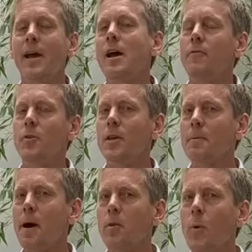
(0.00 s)
If you think
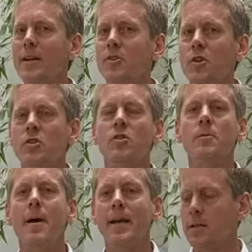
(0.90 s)
about the way decisions are
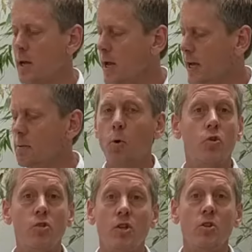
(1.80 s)
made in the more
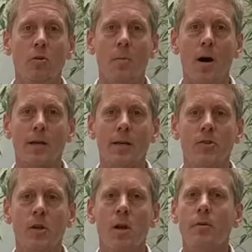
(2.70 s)
traditional markets,
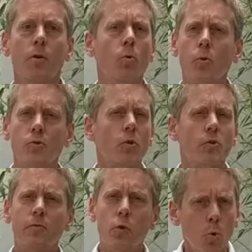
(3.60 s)
there are all sorts
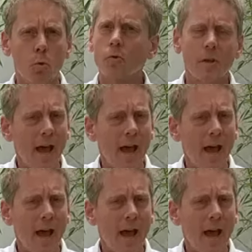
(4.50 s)
of tools at the